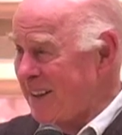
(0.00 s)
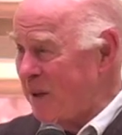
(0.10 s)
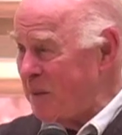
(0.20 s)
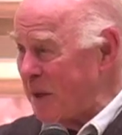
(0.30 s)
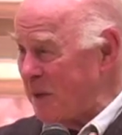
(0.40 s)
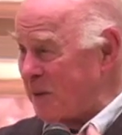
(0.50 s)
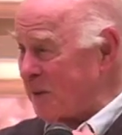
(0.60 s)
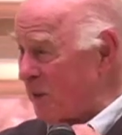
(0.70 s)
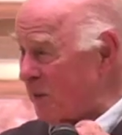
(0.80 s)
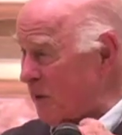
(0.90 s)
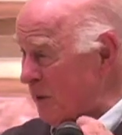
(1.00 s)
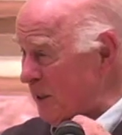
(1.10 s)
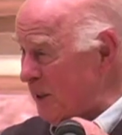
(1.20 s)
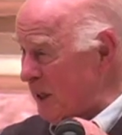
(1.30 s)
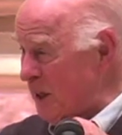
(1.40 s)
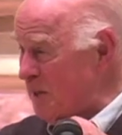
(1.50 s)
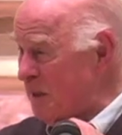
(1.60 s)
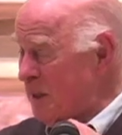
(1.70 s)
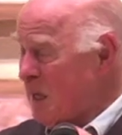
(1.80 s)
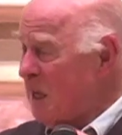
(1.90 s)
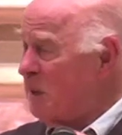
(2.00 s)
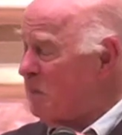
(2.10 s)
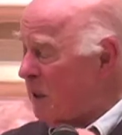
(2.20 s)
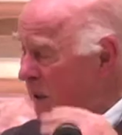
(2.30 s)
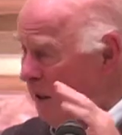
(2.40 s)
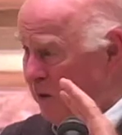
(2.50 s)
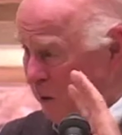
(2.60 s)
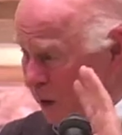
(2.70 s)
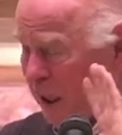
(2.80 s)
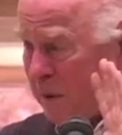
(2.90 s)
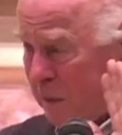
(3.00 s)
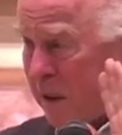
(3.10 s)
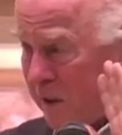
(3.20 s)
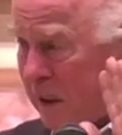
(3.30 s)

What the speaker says: all by yourself all the time. But it's okay because